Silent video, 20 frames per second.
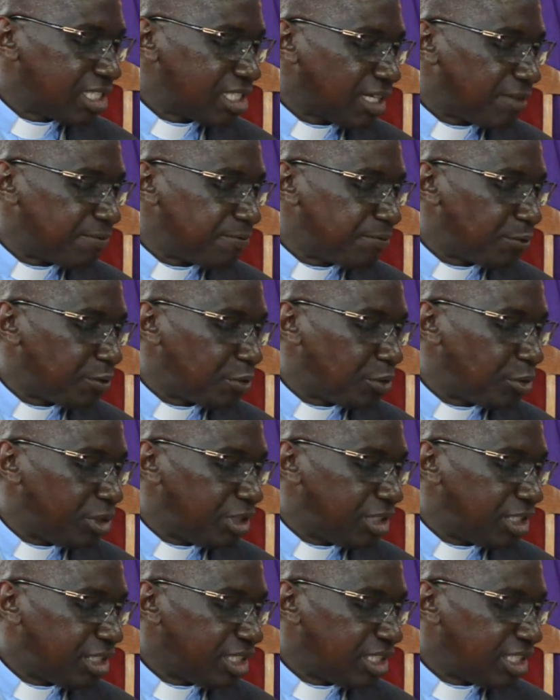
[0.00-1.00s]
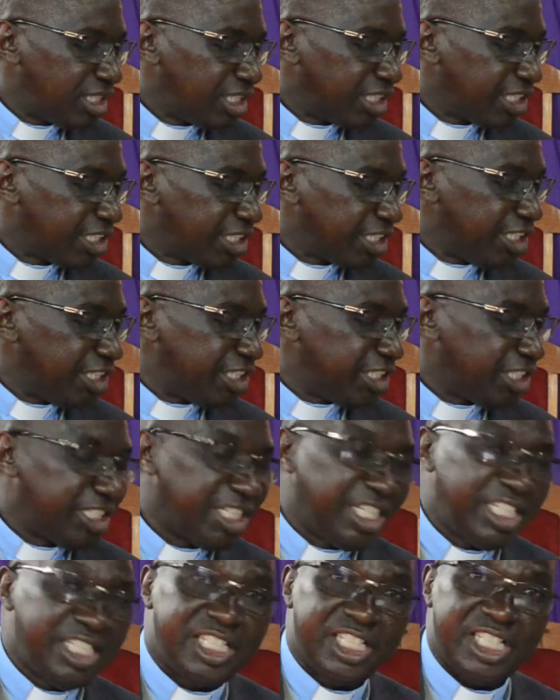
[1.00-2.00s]
some food, he
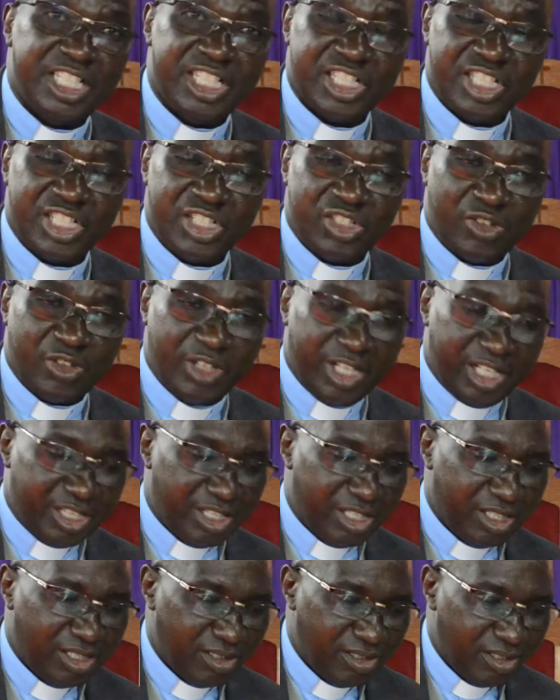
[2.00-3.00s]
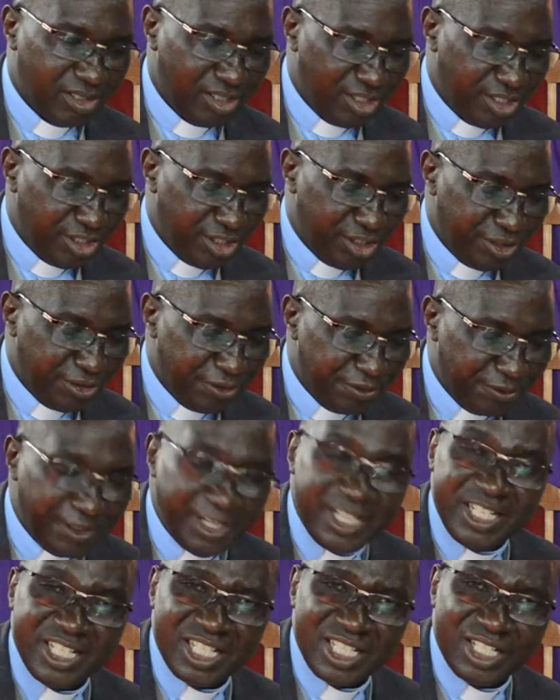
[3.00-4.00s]
regained his strength.
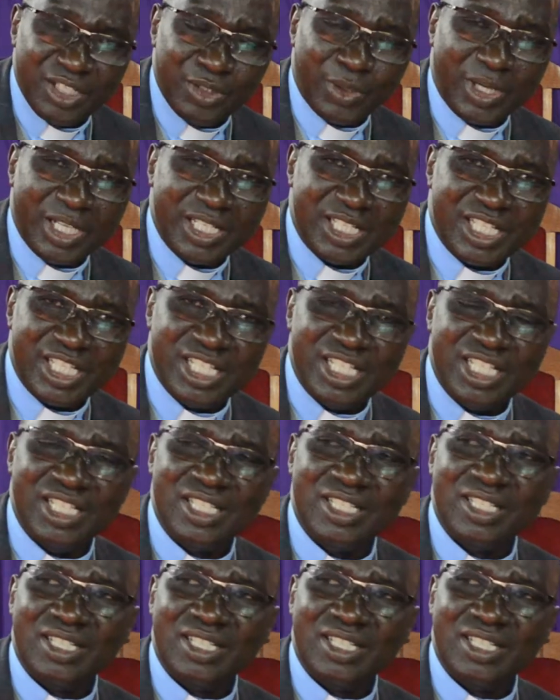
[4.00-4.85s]
Friends, you can see,